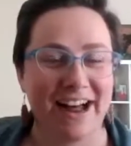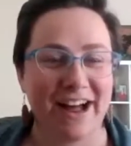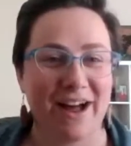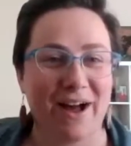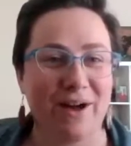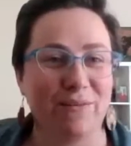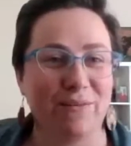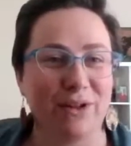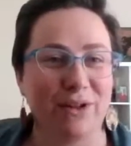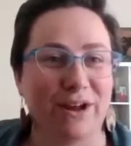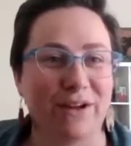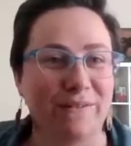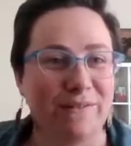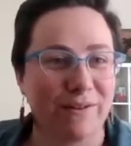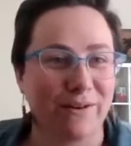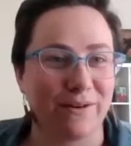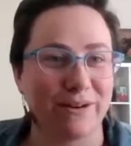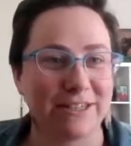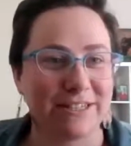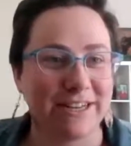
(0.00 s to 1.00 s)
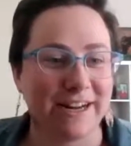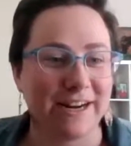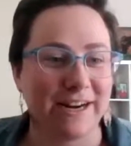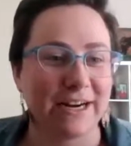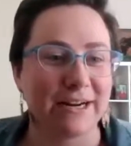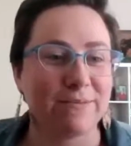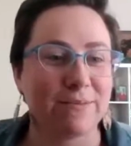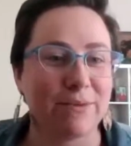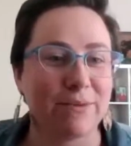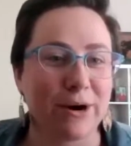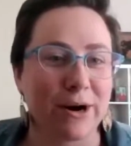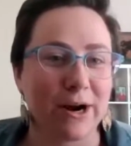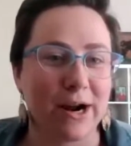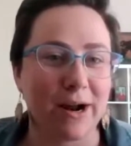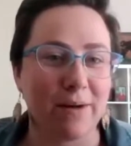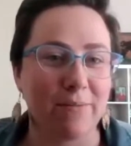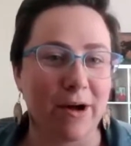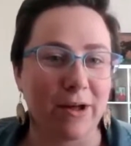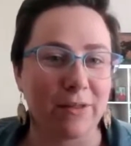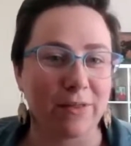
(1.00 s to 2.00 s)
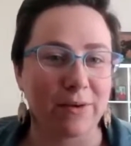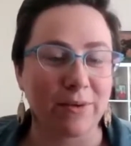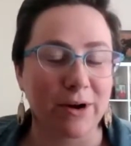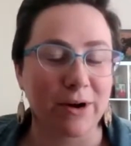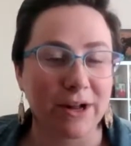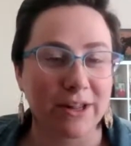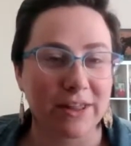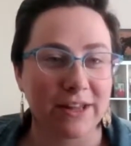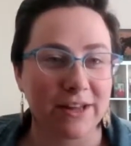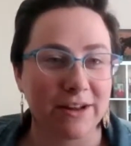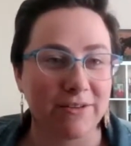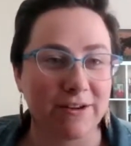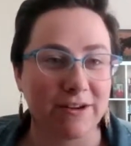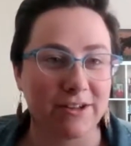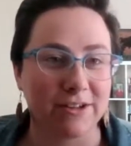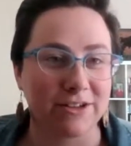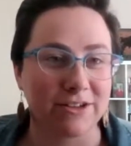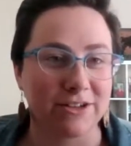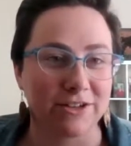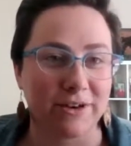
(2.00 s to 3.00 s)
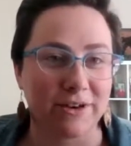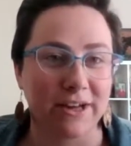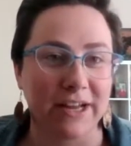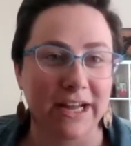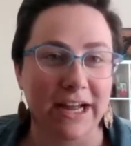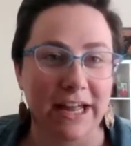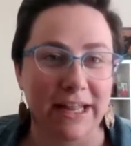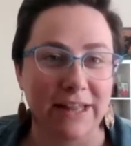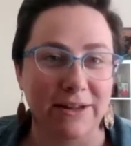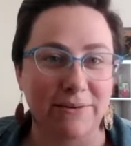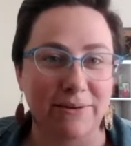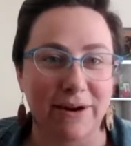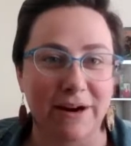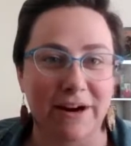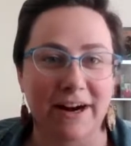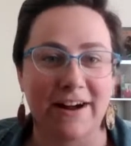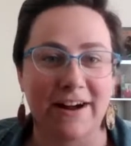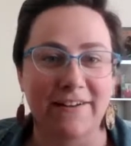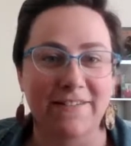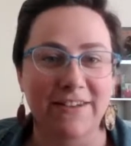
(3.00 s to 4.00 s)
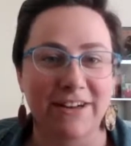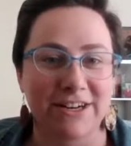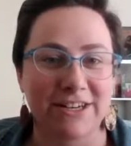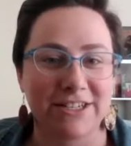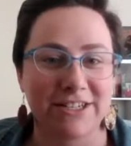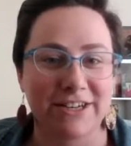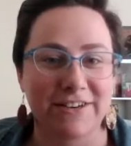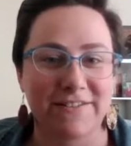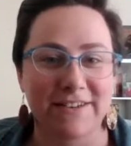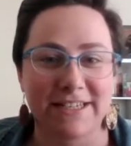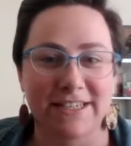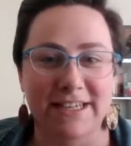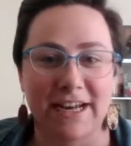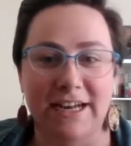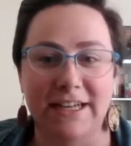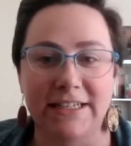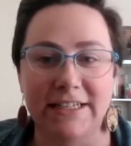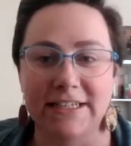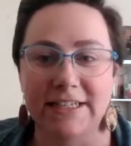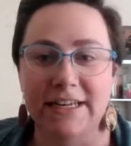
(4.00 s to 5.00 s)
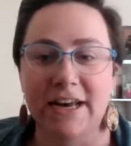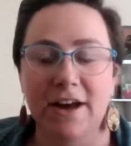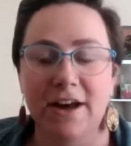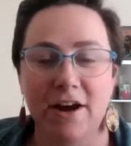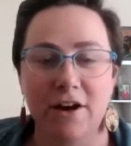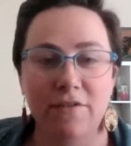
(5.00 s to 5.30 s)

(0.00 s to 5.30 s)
Looking forward to hearing more about the work that you all are doing and the work of your service sites.